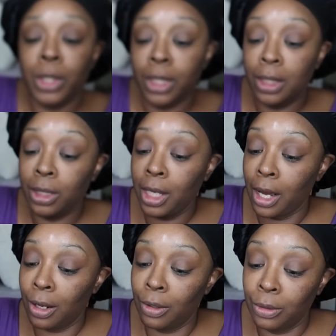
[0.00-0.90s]
it's good and
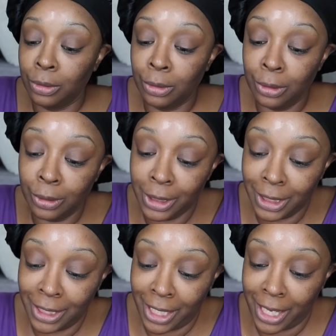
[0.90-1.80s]
cold. Oh, it's
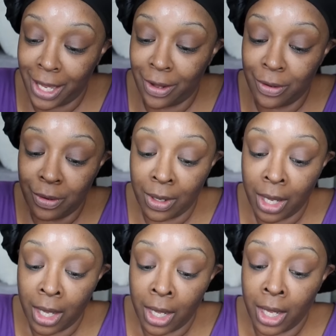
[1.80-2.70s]
good and cold.
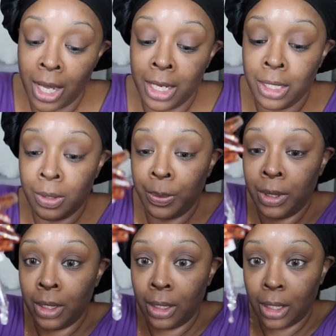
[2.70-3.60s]
I just
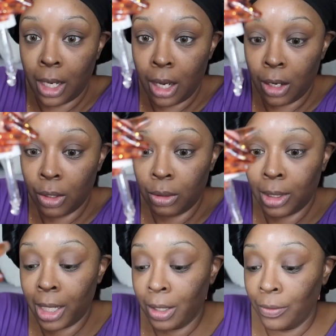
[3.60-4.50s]
put a, a whole,
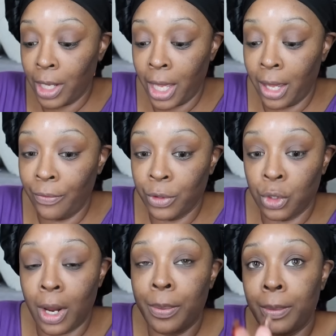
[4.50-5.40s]
not even a half a
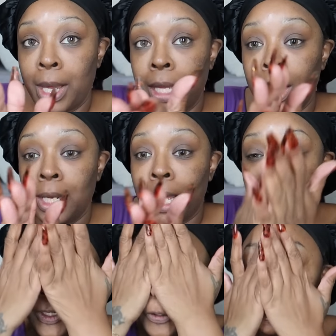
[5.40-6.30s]
drop in my hand
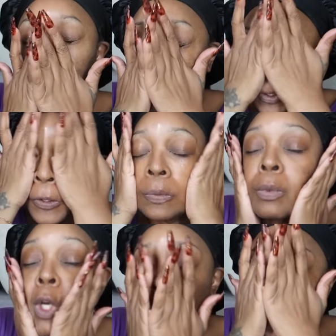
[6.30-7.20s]
like that. It's
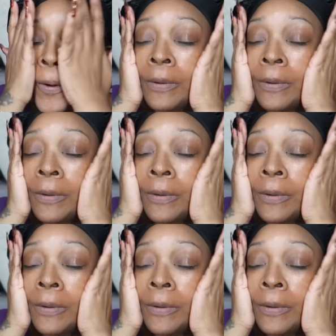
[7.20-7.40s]
spread it where